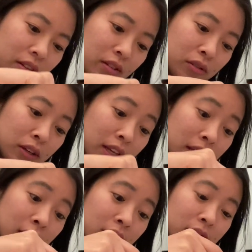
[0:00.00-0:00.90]
I was gonna
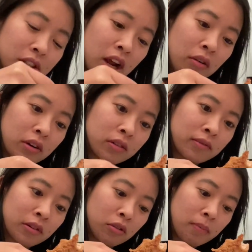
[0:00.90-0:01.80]
eat, shower,
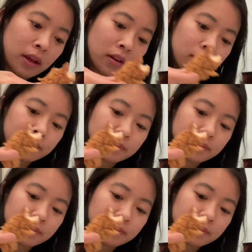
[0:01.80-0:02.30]
go to bed,